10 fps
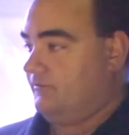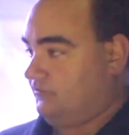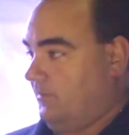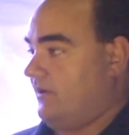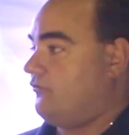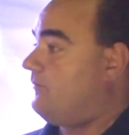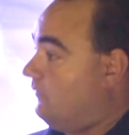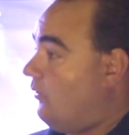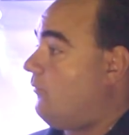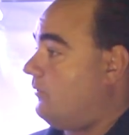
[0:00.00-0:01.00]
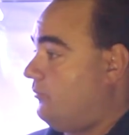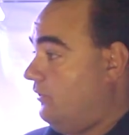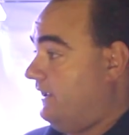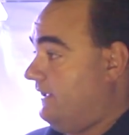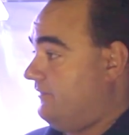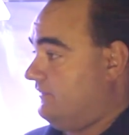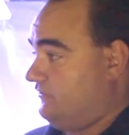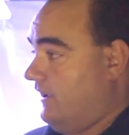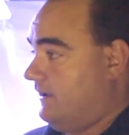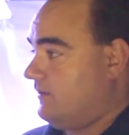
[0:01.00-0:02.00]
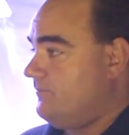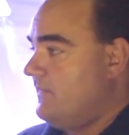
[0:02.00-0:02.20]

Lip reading: the spectrum and what we're putting in the tank.